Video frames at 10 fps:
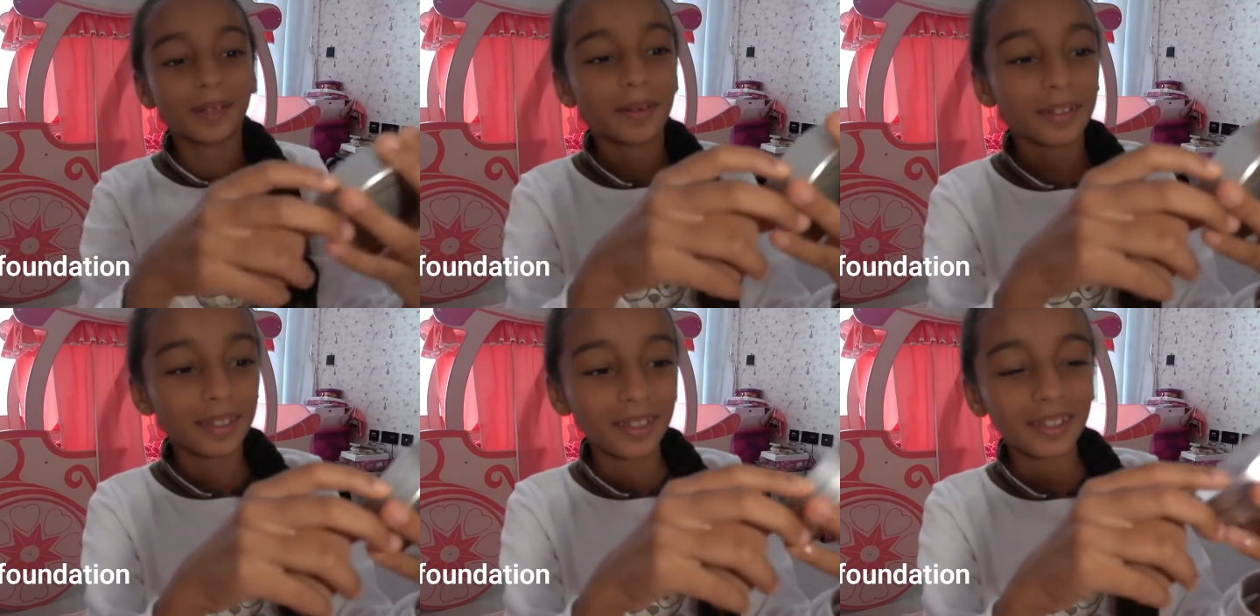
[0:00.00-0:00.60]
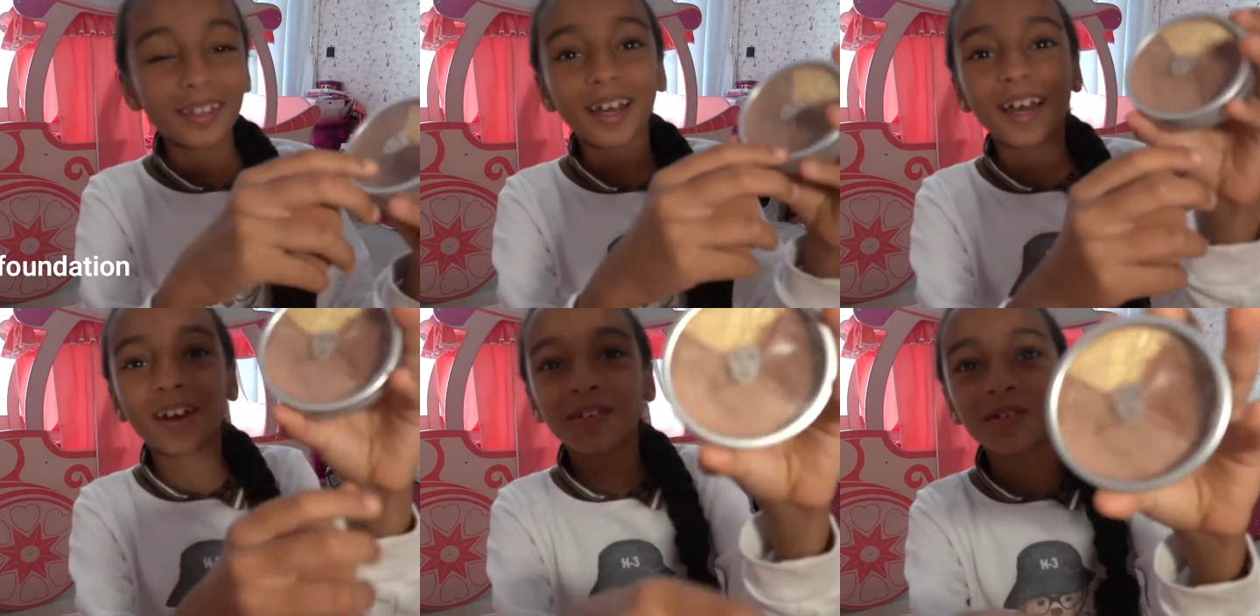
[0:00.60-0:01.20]
I think
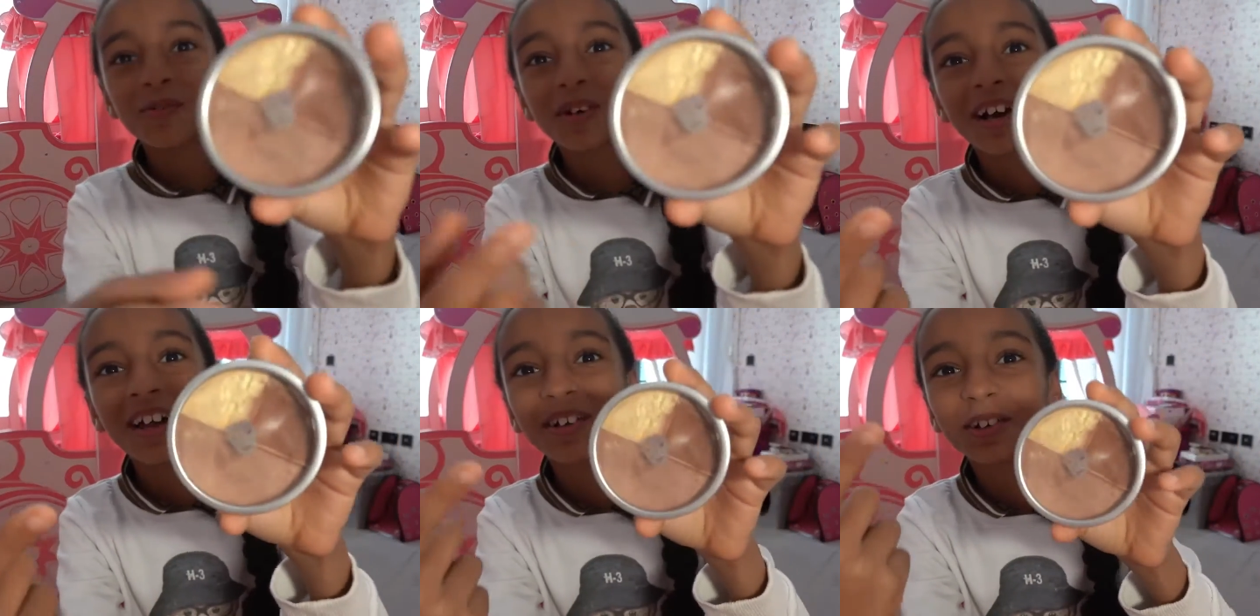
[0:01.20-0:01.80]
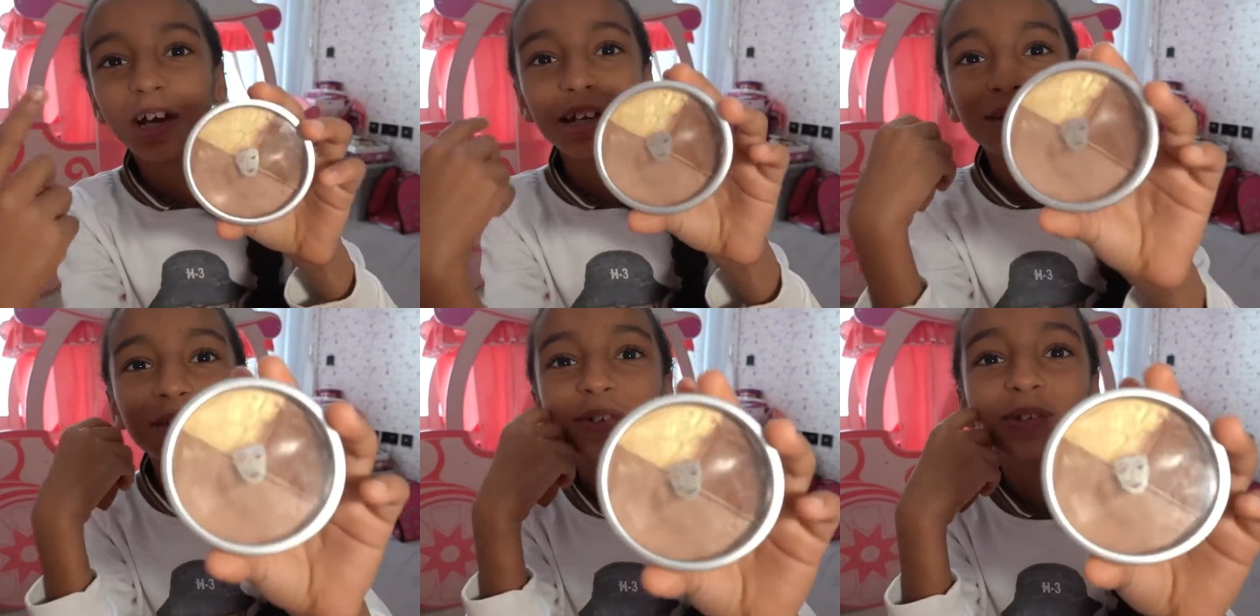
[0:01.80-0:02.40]
that I don't know what color should I
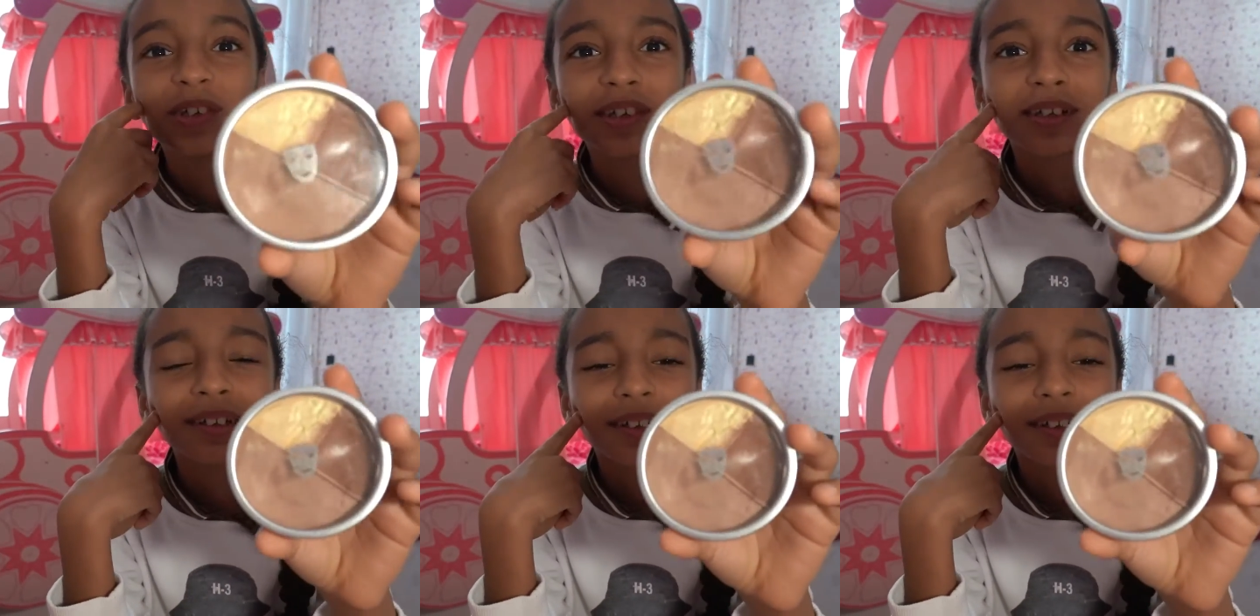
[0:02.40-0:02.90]
choose.